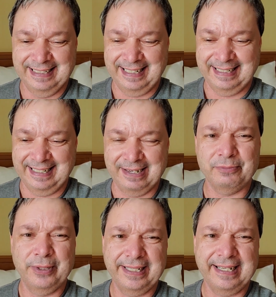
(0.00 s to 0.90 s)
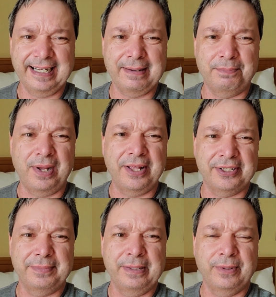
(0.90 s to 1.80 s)
It really kind of
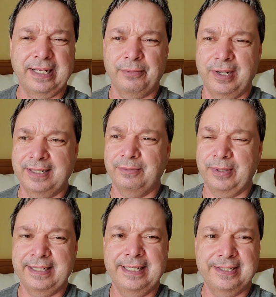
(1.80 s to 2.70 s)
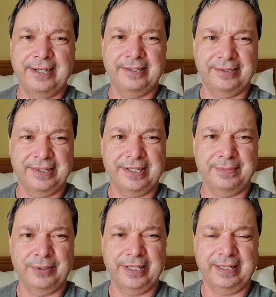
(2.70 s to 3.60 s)
bothered me when I read these articles this
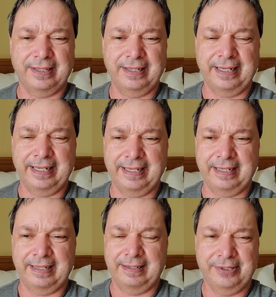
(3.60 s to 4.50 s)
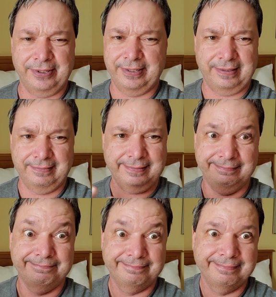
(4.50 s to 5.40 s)
morning, and
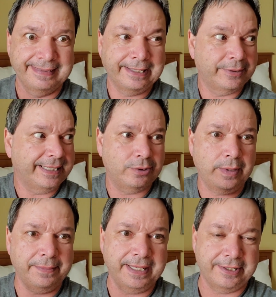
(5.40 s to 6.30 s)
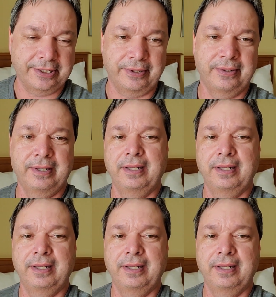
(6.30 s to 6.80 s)
literally 20 minutes ago.